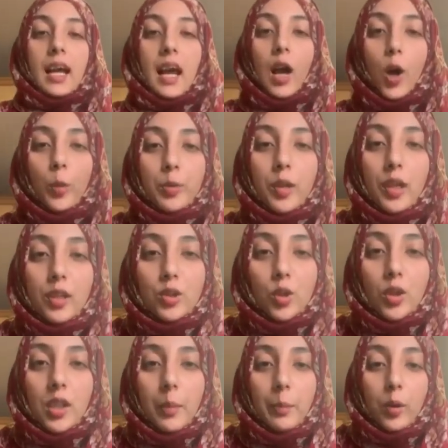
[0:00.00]
I hope you
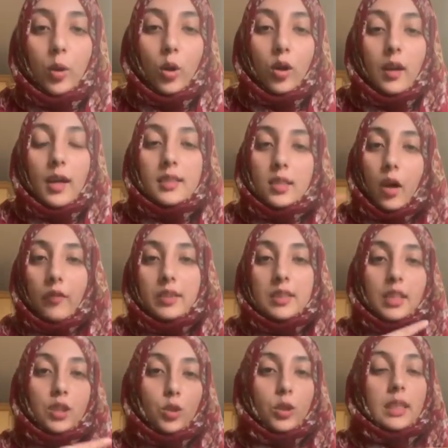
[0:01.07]
enjoy your pakoras.
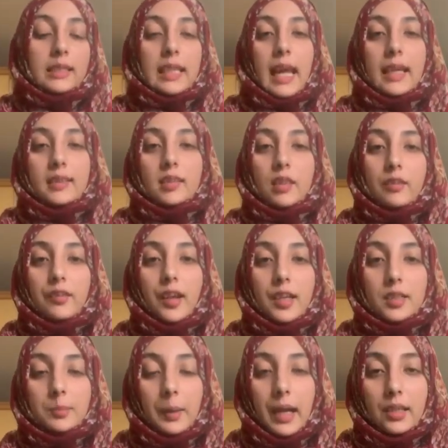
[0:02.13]
Obviously you can taste the
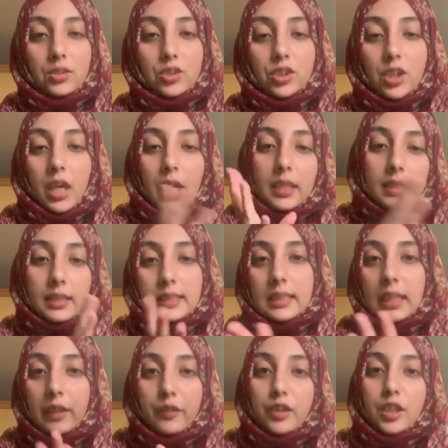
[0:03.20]
first batch to
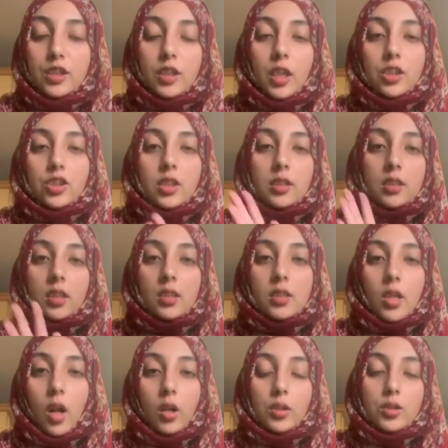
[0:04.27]
see if you need to adjust the
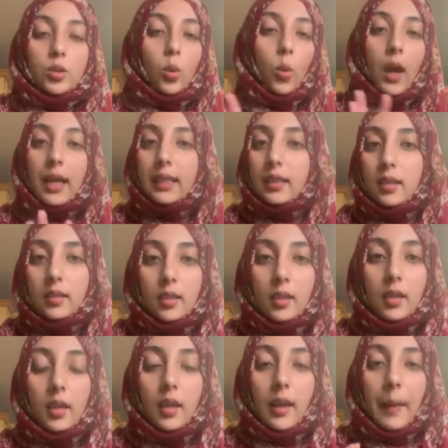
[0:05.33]
salt or any
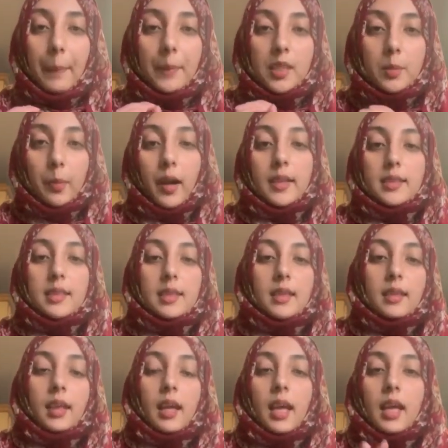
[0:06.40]
other spices
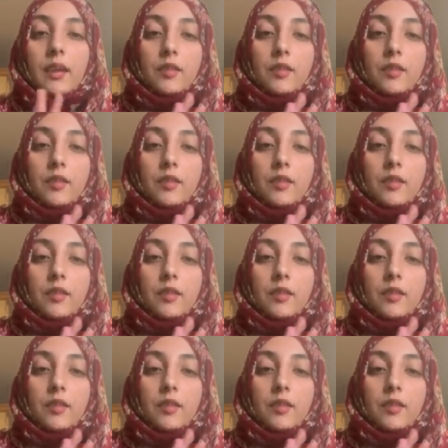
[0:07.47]
in there.